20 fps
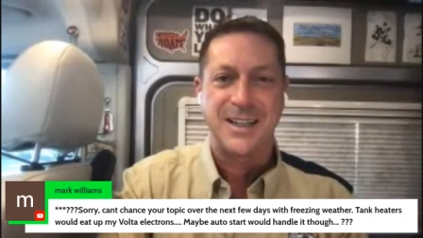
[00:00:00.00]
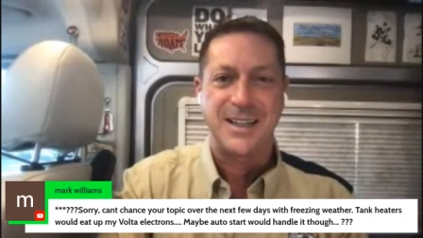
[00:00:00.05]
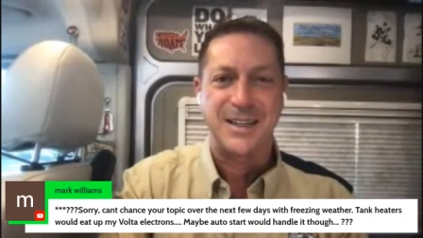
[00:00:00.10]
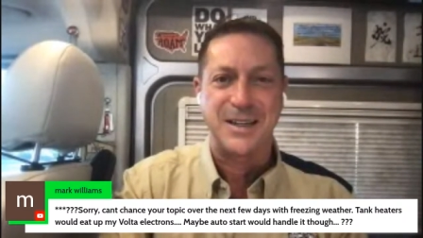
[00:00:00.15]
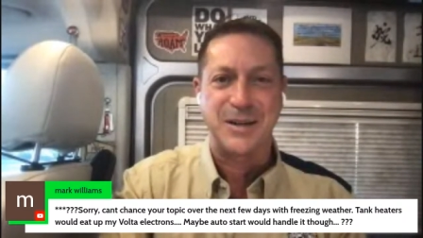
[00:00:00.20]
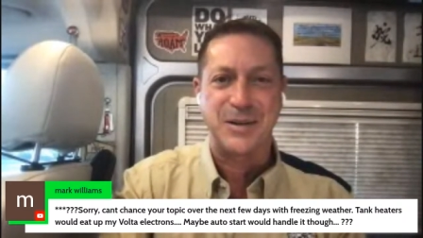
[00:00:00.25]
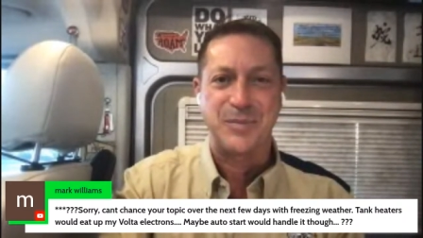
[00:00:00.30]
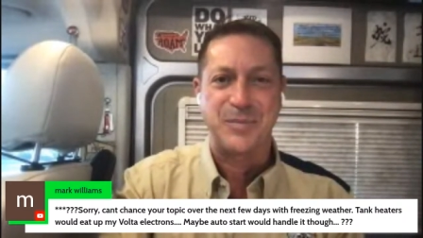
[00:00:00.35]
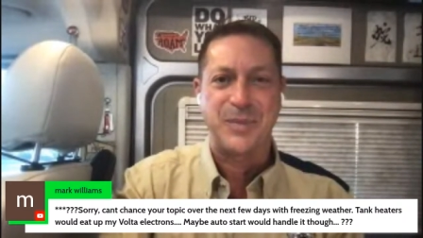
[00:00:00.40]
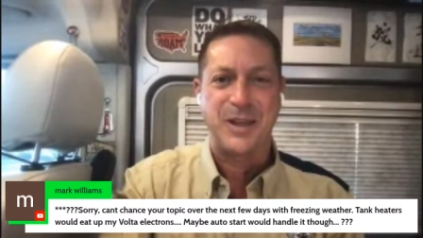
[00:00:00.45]

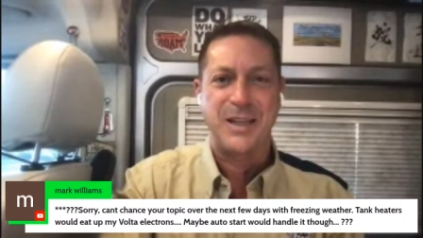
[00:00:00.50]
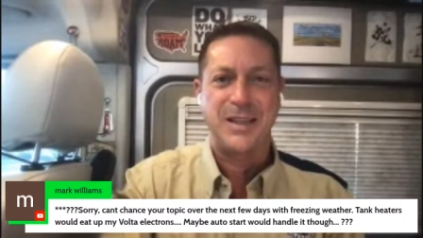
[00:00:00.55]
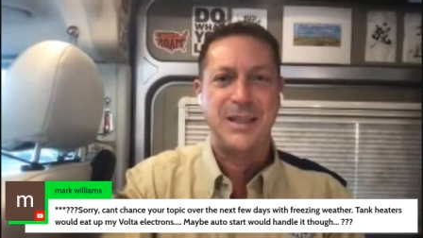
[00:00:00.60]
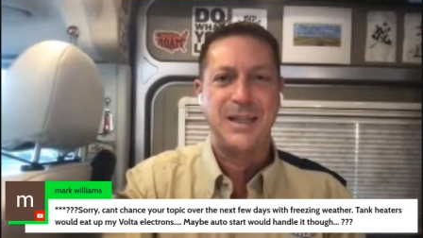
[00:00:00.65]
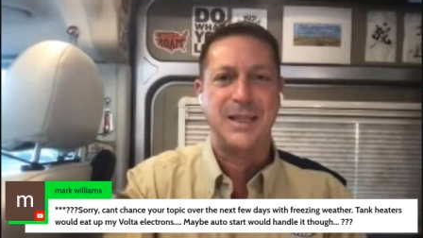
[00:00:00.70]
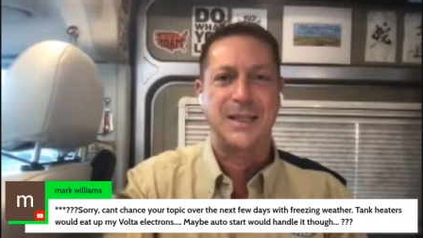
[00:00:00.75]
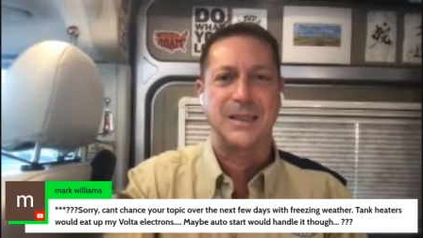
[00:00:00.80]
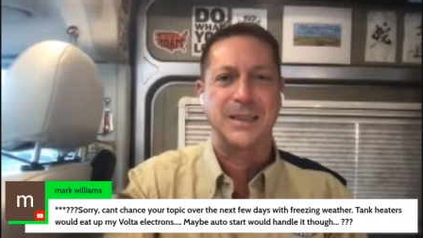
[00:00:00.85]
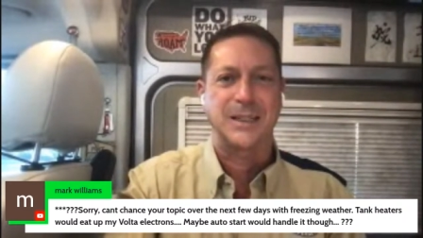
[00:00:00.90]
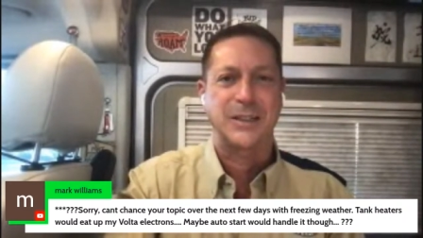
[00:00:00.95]
Um,
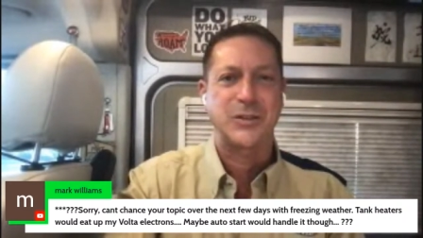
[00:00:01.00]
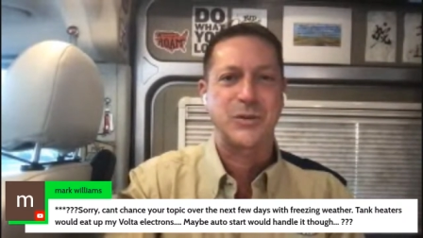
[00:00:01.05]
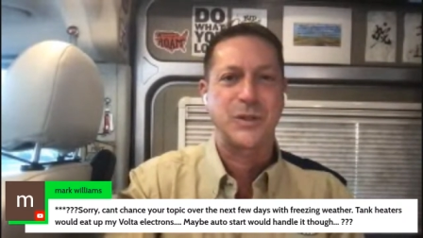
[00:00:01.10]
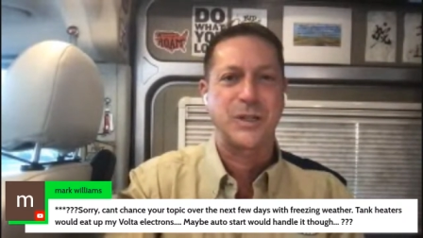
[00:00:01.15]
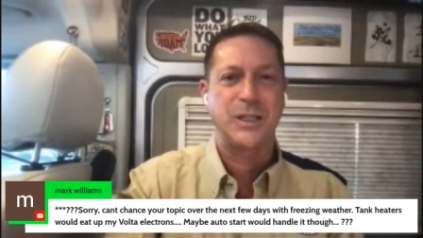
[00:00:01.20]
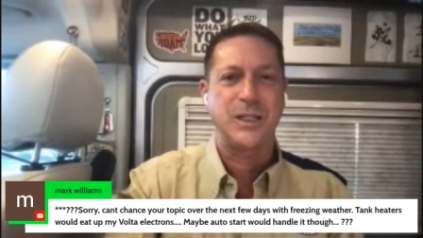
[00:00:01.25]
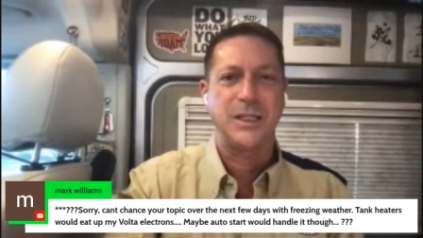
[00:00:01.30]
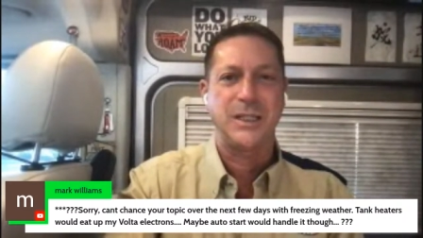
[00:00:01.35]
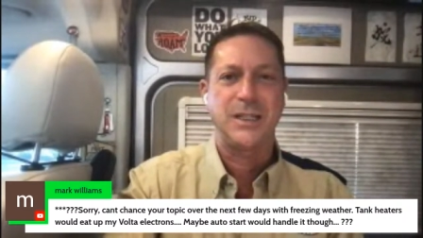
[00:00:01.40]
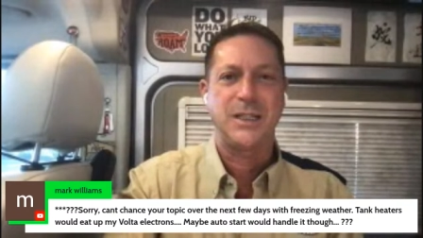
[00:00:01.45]
anything
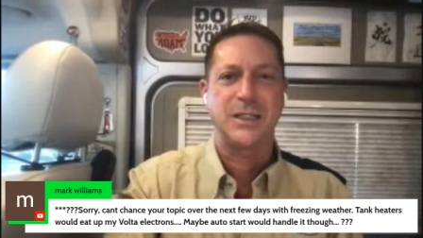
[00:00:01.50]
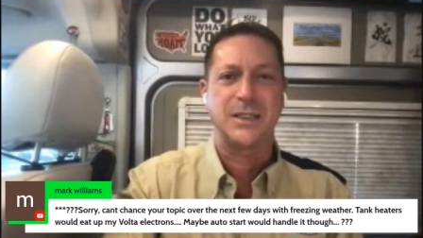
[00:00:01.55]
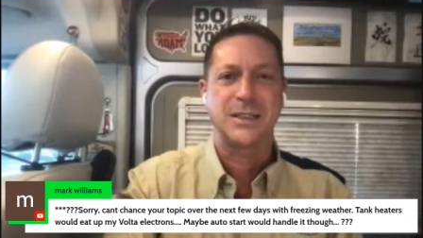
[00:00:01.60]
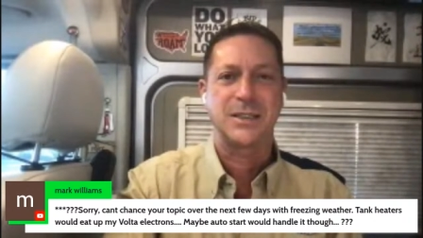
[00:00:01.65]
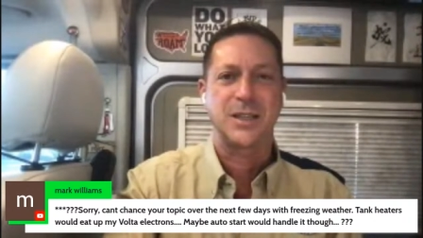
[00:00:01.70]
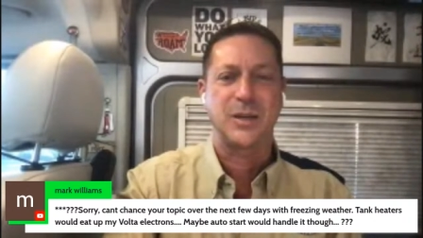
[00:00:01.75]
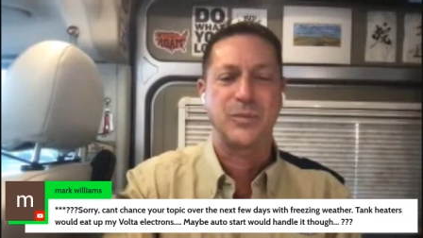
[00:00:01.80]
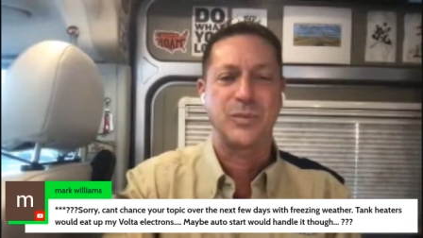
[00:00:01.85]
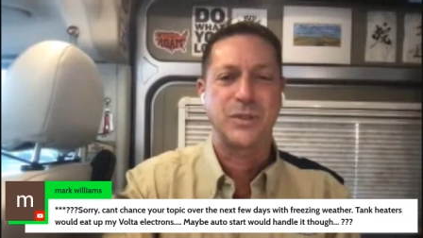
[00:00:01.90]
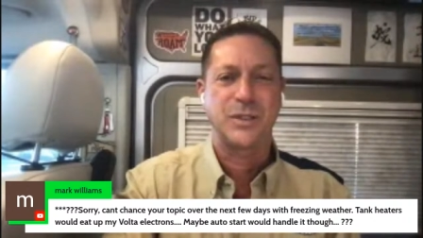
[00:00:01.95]
electrically
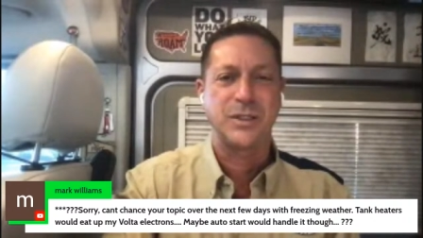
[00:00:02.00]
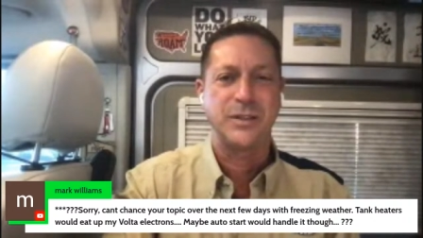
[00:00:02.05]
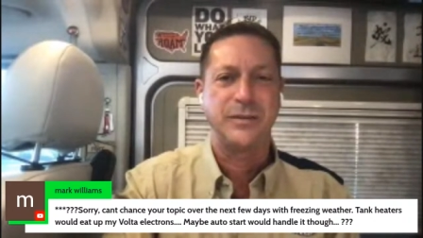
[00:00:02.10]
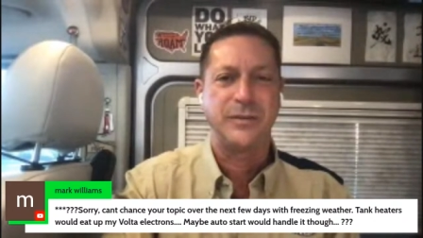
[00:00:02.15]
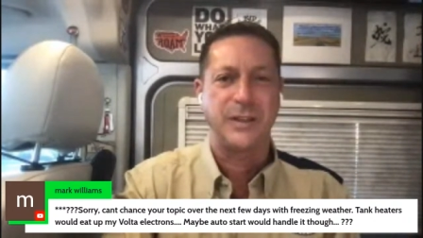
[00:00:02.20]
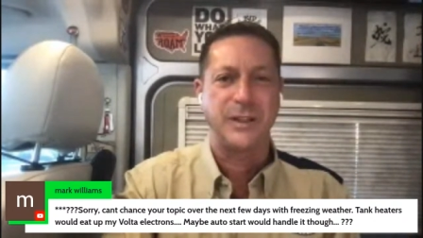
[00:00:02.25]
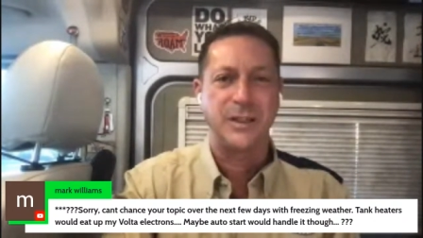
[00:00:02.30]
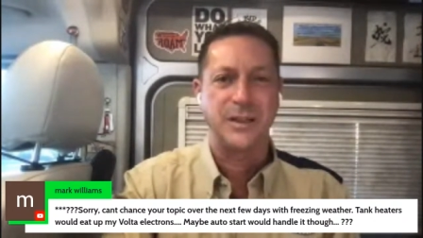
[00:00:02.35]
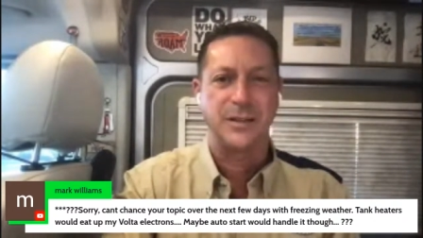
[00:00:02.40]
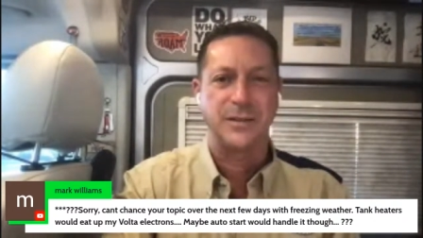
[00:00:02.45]

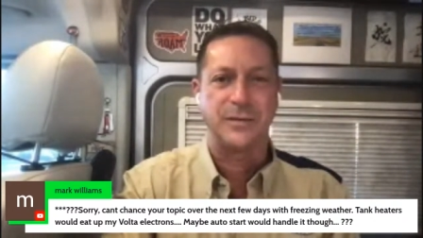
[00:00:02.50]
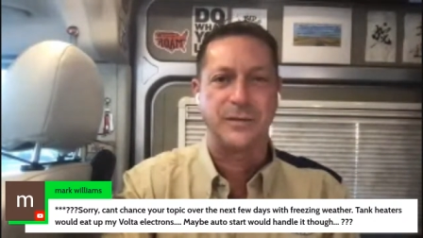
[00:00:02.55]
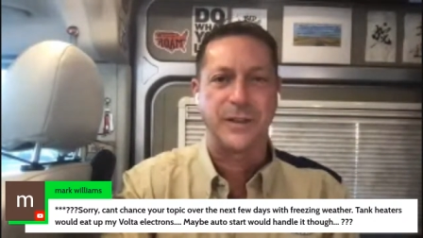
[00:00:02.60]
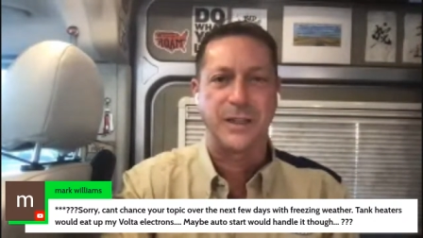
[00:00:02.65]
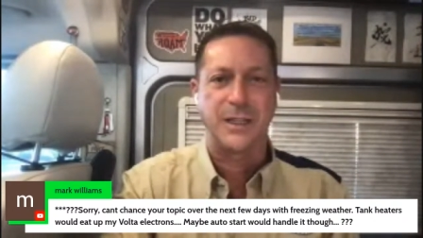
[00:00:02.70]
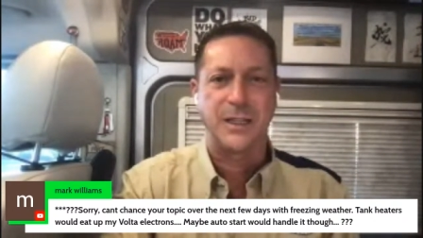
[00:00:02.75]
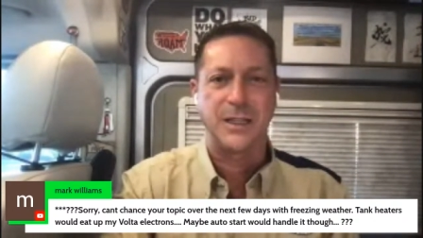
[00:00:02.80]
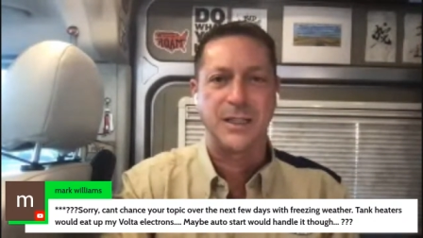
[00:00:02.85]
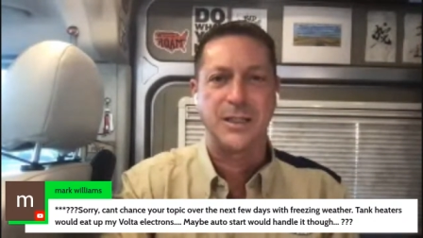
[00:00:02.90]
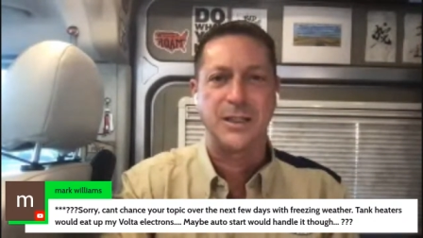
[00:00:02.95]
consumptive in the
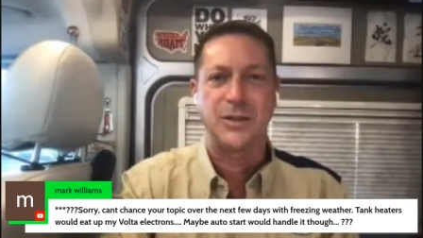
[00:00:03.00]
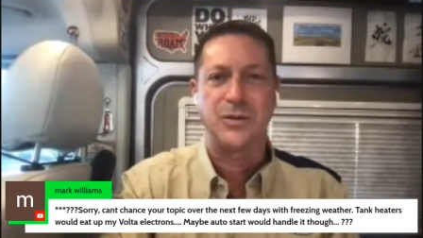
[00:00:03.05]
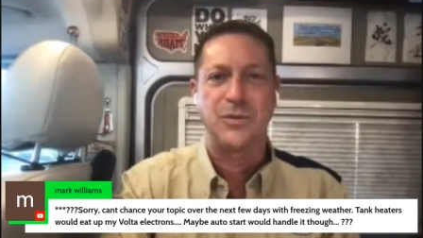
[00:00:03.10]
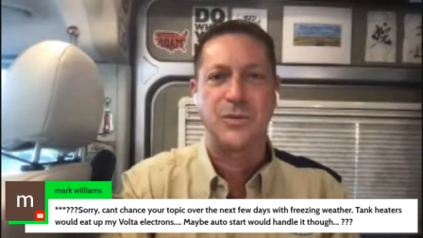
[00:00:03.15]
van,